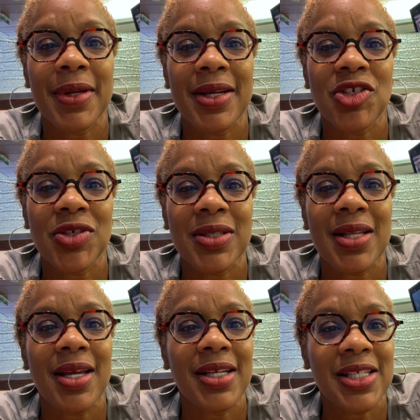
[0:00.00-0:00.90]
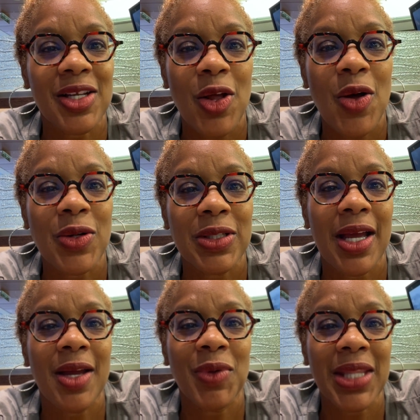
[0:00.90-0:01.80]
It's just that it's a long
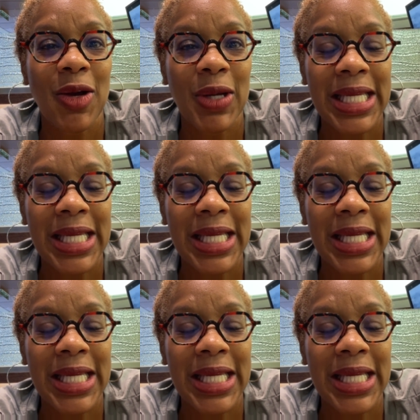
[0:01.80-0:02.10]
day without